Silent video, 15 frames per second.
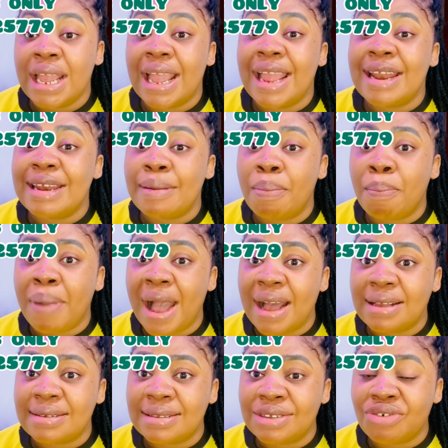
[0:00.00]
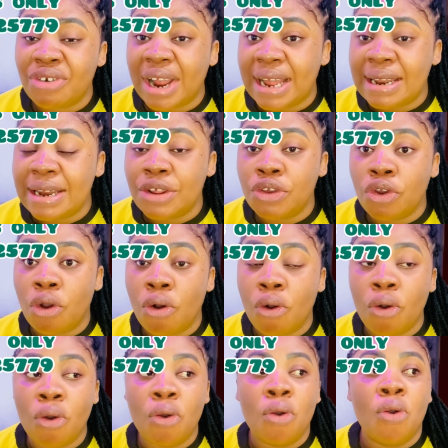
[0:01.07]
in the past regarding
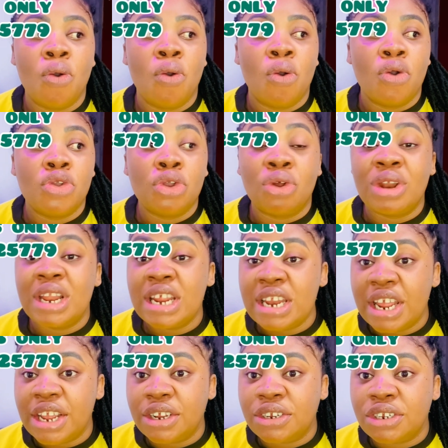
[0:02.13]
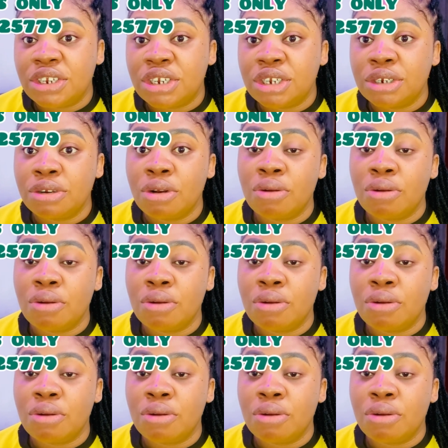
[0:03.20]
your lineage.